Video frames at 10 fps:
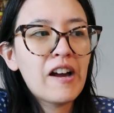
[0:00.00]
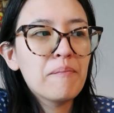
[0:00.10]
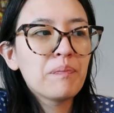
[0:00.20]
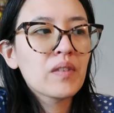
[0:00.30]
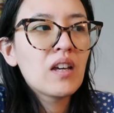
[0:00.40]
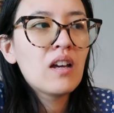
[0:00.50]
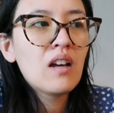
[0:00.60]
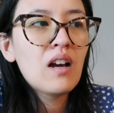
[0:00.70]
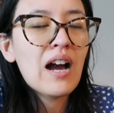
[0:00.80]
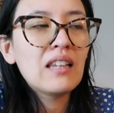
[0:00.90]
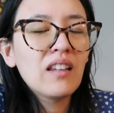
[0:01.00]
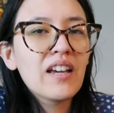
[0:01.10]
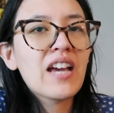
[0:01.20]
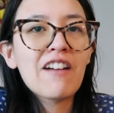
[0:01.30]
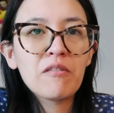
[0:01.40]
I
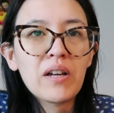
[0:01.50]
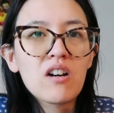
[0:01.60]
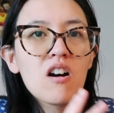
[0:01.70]
like having my